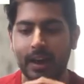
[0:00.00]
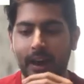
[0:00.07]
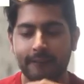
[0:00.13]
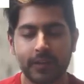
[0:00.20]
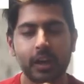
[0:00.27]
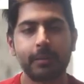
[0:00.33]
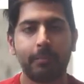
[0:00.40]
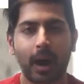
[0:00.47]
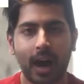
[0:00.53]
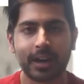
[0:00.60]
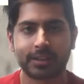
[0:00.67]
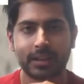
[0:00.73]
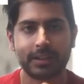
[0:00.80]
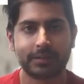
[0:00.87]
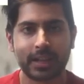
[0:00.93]
a very
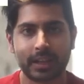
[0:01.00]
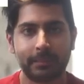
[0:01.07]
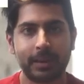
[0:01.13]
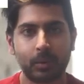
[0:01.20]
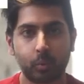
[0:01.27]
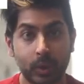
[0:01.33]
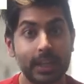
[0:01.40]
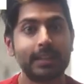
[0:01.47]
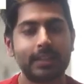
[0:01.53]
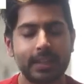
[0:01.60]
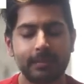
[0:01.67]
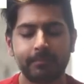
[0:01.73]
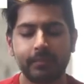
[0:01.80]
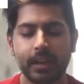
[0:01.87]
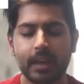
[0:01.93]
positive sentiment winning
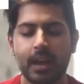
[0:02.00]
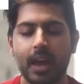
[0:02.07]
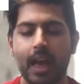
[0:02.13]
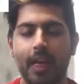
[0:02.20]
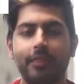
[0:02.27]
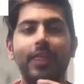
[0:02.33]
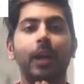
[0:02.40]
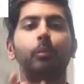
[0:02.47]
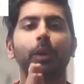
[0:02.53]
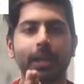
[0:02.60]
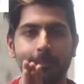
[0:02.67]
team, then we